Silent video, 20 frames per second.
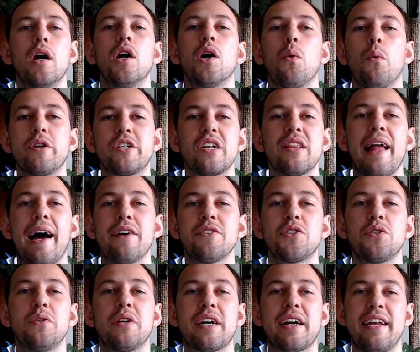which allows you
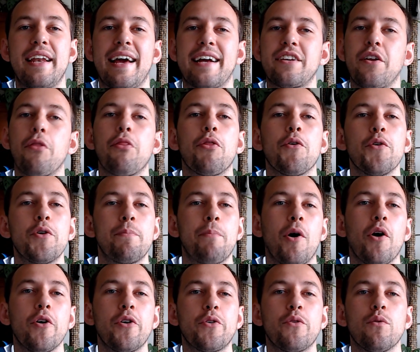to connect a third
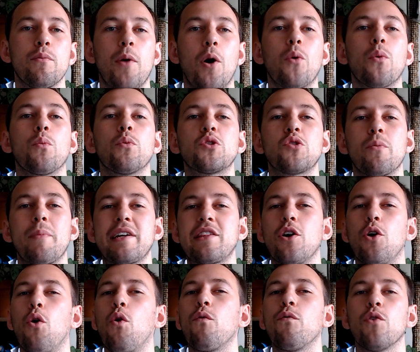party remote, which will make the
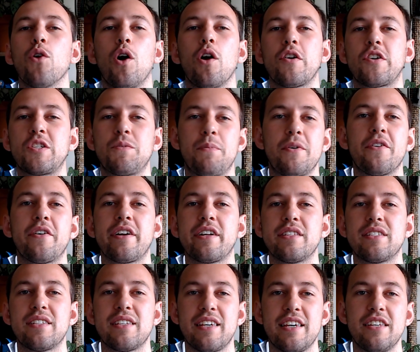overall
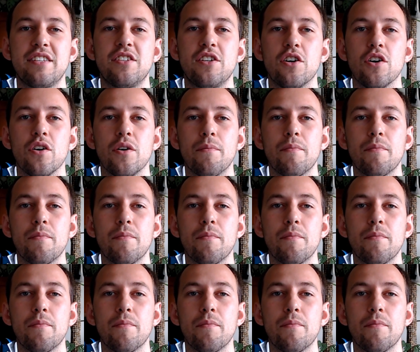experience easier.